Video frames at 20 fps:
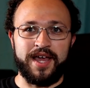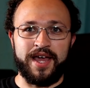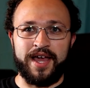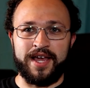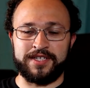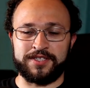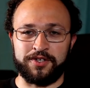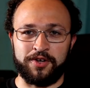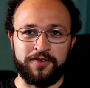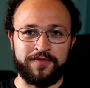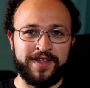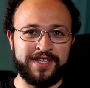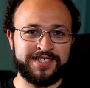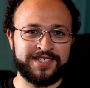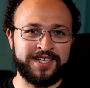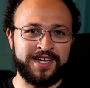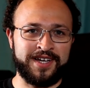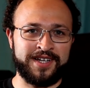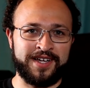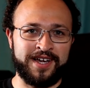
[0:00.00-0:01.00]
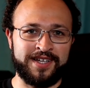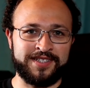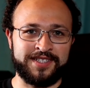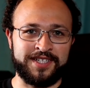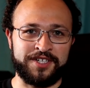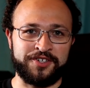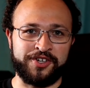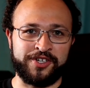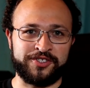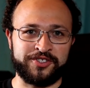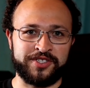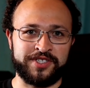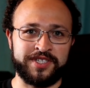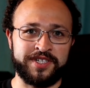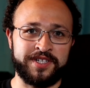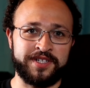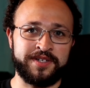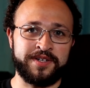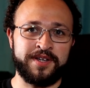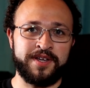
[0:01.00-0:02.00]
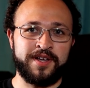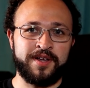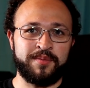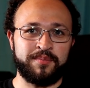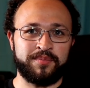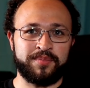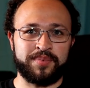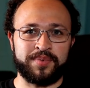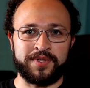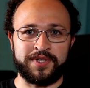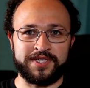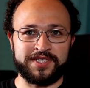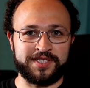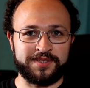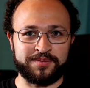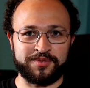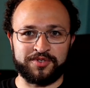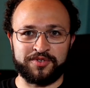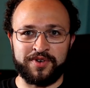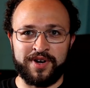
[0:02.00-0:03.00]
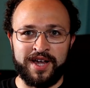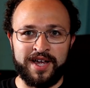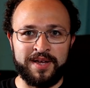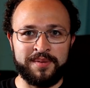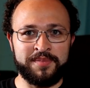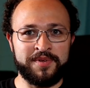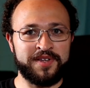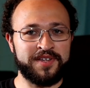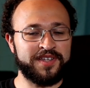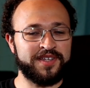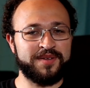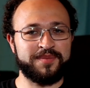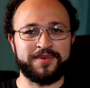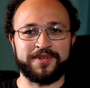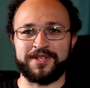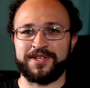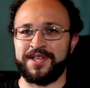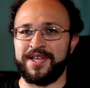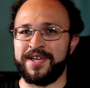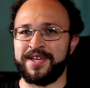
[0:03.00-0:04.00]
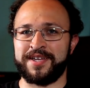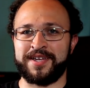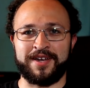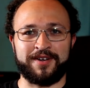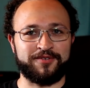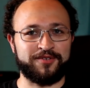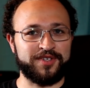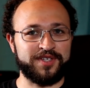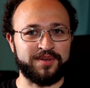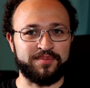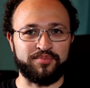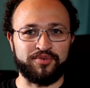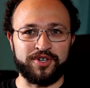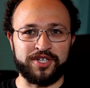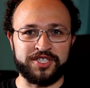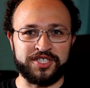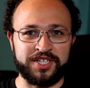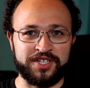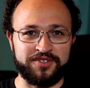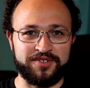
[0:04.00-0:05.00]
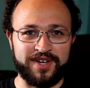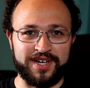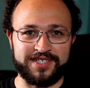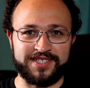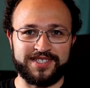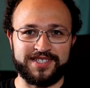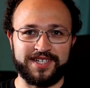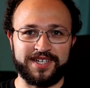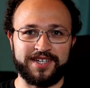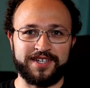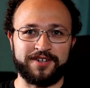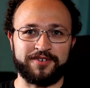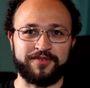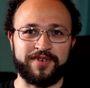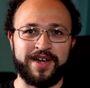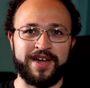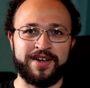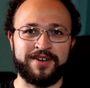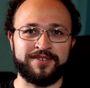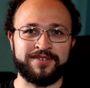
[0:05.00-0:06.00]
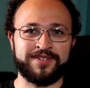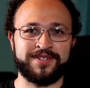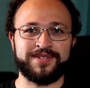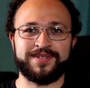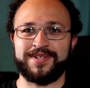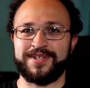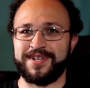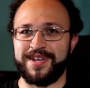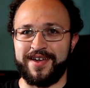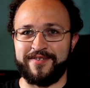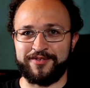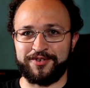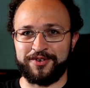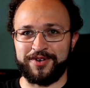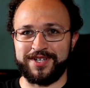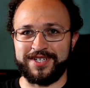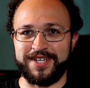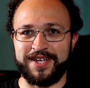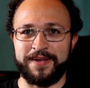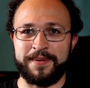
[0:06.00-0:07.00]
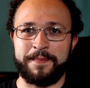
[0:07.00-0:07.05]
And so if that's the kind of content you're interested in, please subscribe, give me a like. I really appreciate you guys sticking around, and have a great day.